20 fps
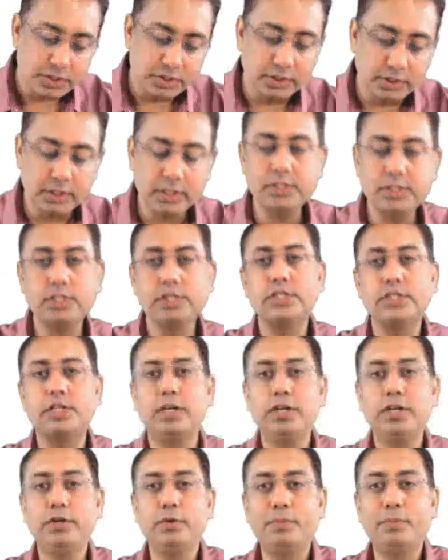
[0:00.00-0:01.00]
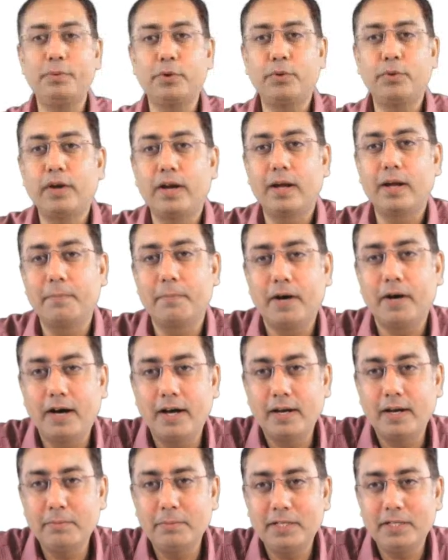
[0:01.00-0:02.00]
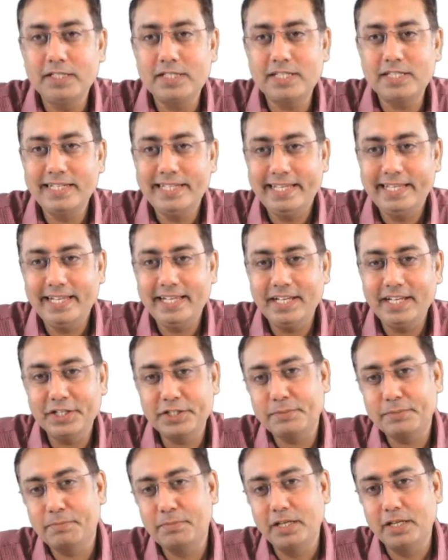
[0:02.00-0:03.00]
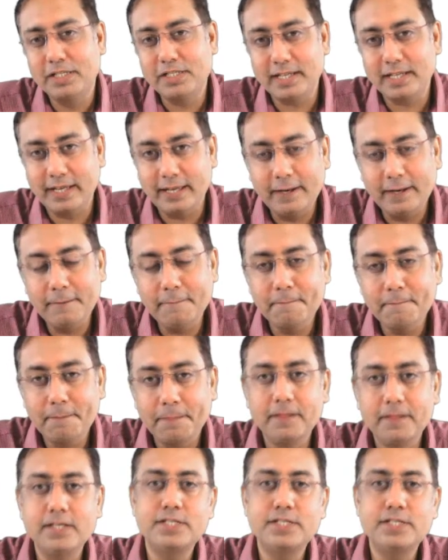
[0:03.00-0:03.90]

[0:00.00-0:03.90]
So this is the new program RMNCAH plus N.